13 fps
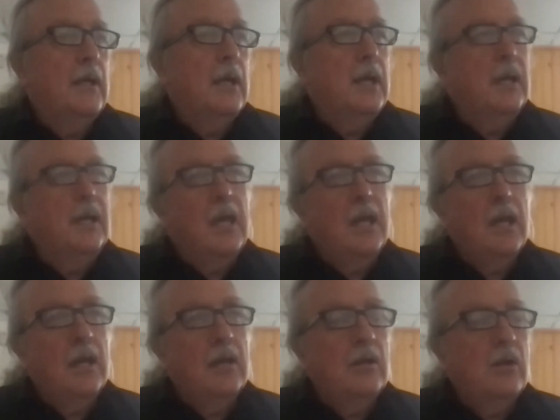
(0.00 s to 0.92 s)
Yeah,
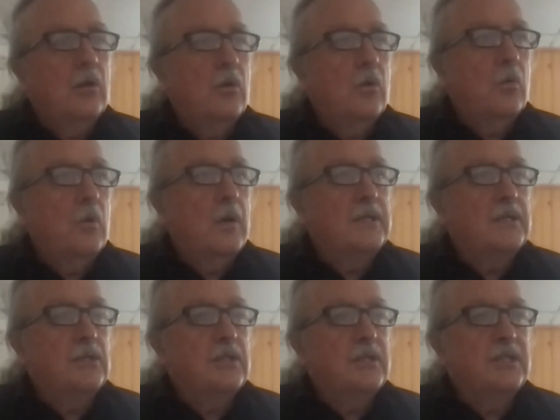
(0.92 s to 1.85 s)
no one
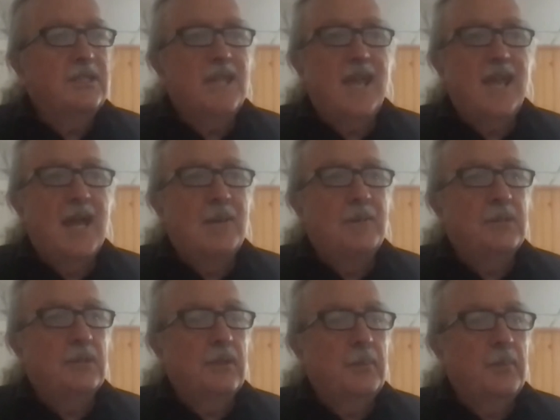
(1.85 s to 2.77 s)
source is
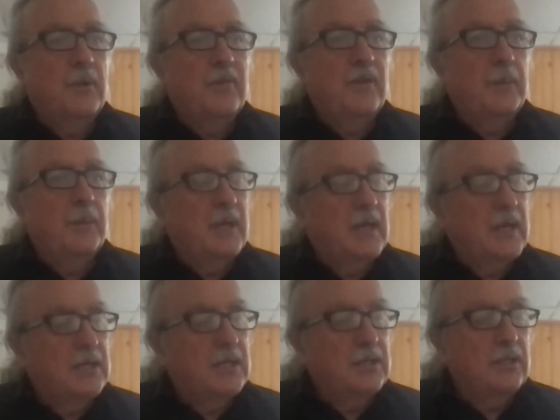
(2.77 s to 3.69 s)
absolutely perfect, but I
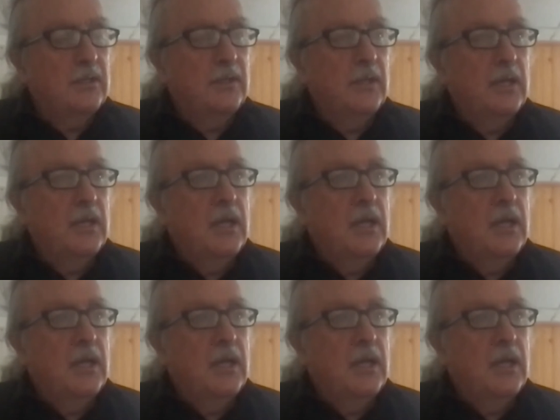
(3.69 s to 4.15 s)
sure,